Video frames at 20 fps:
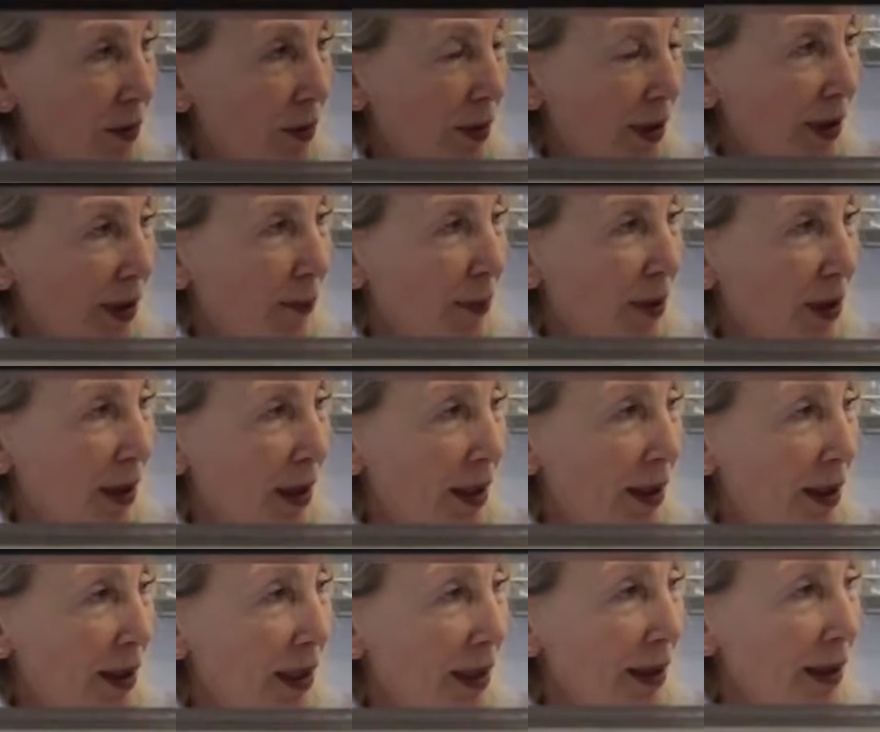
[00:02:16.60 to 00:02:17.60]
So
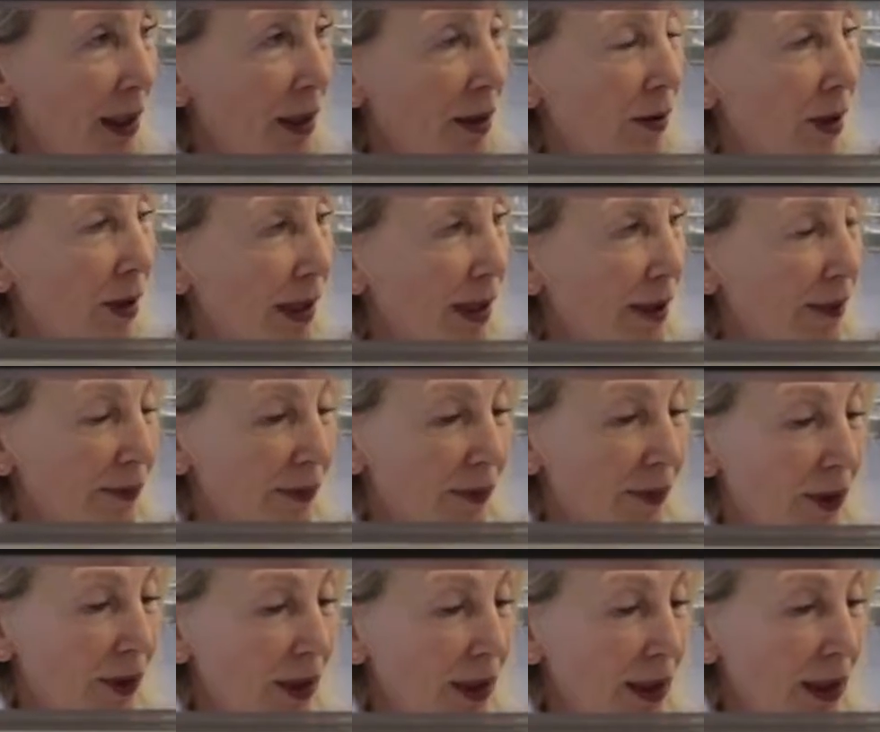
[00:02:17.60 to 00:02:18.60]
I was trying to
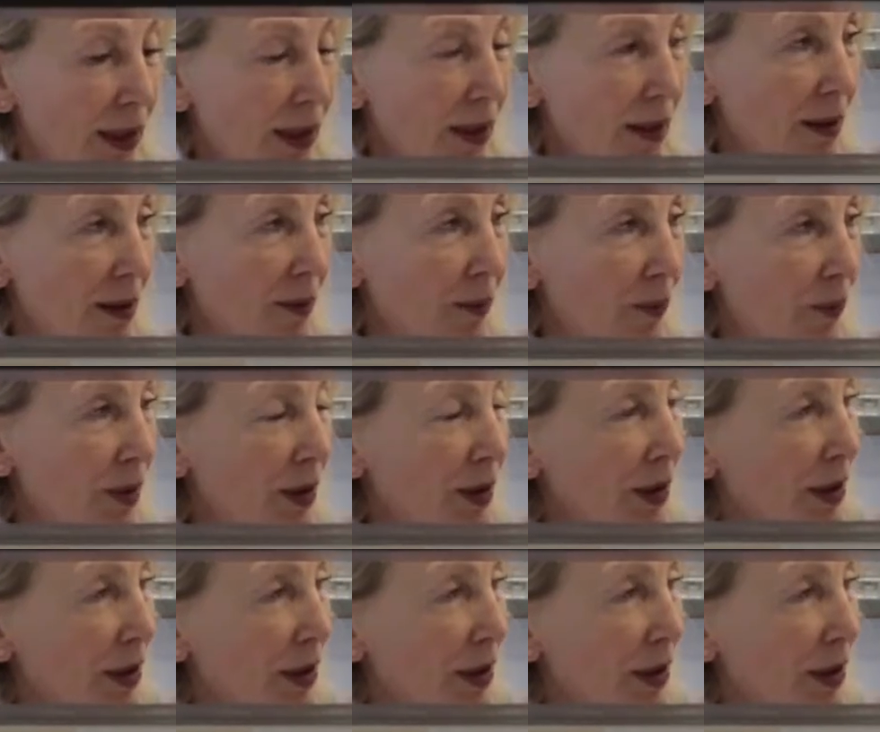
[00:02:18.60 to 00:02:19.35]
stay as close as